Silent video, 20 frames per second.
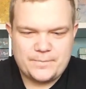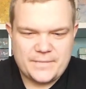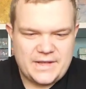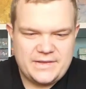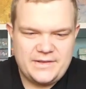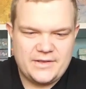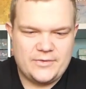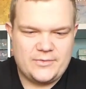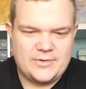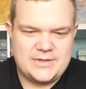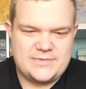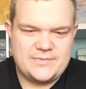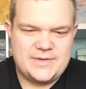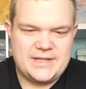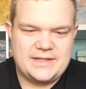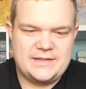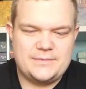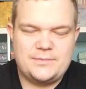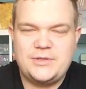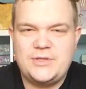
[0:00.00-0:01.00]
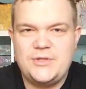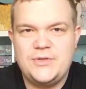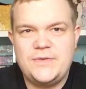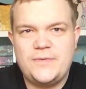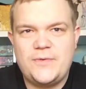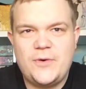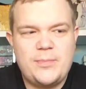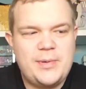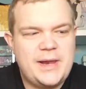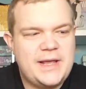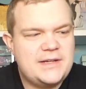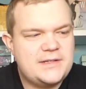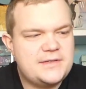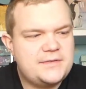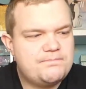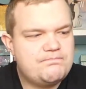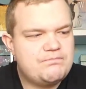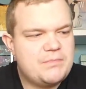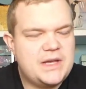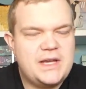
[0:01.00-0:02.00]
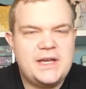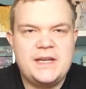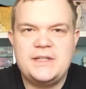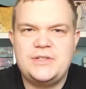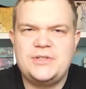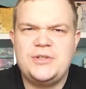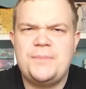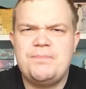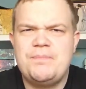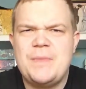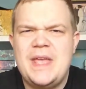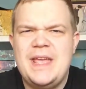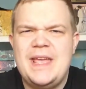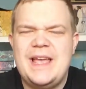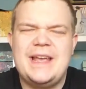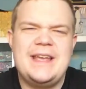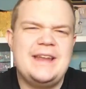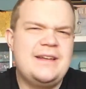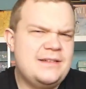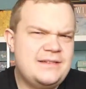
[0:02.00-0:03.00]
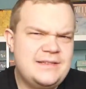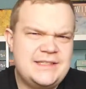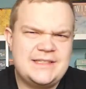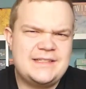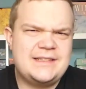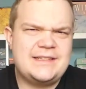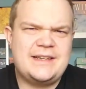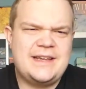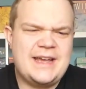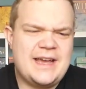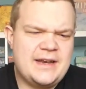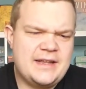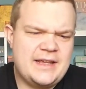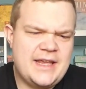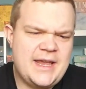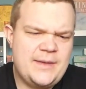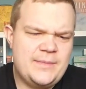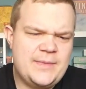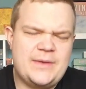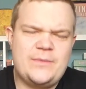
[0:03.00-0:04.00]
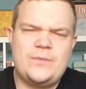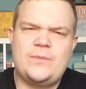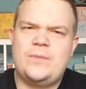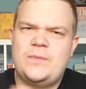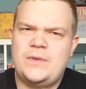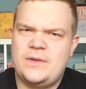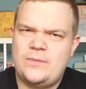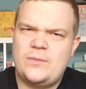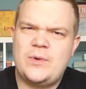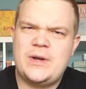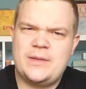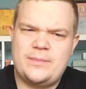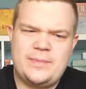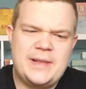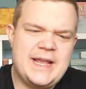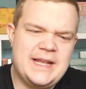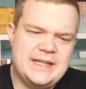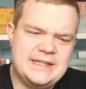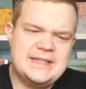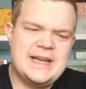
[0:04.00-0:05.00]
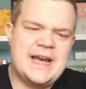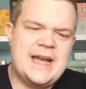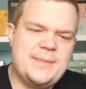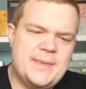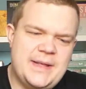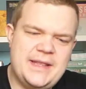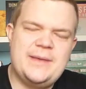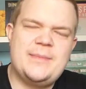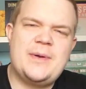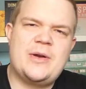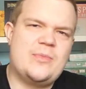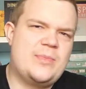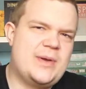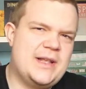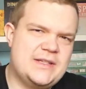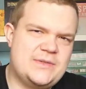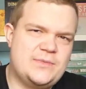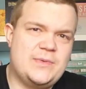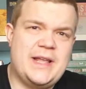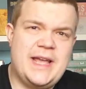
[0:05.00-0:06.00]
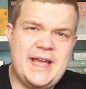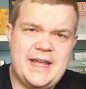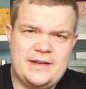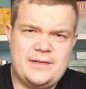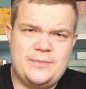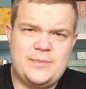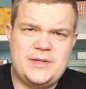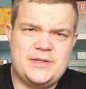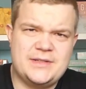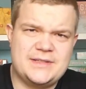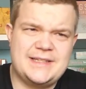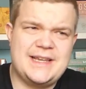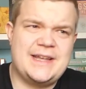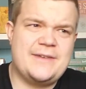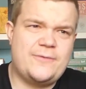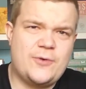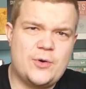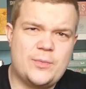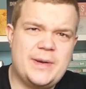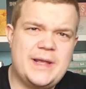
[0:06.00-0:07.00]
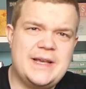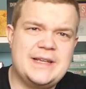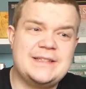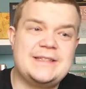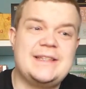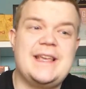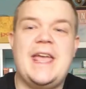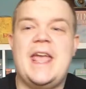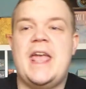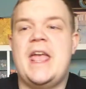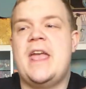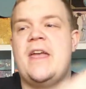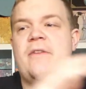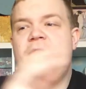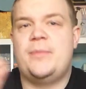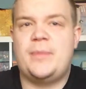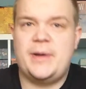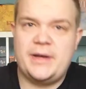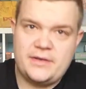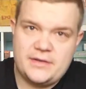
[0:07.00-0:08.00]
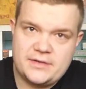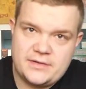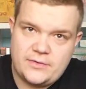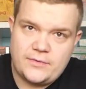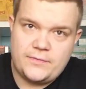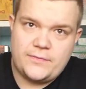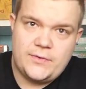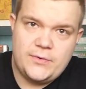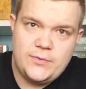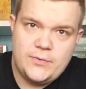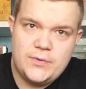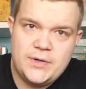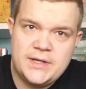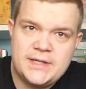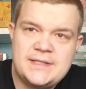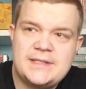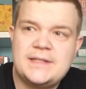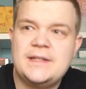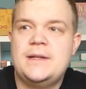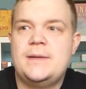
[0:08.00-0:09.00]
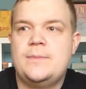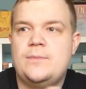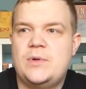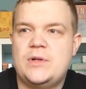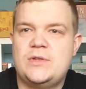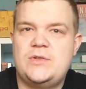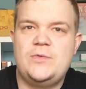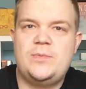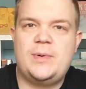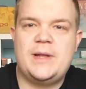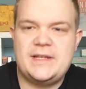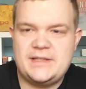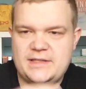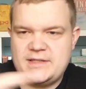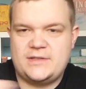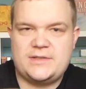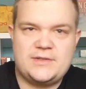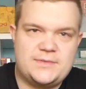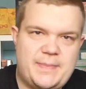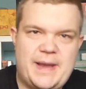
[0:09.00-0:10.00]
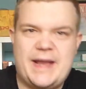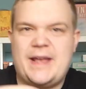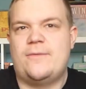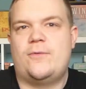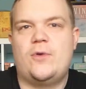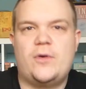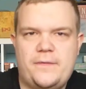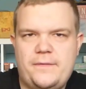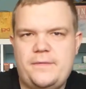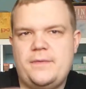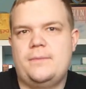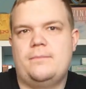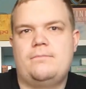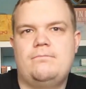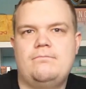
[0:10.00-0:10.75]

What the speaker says: The other one is really good. But 2 to 4 players, sure. Again, this is the kind of game that where the playing time and the amount of players will handle, because at 4 players, everybody got to go through it, but at 2 players, it's just back and forth.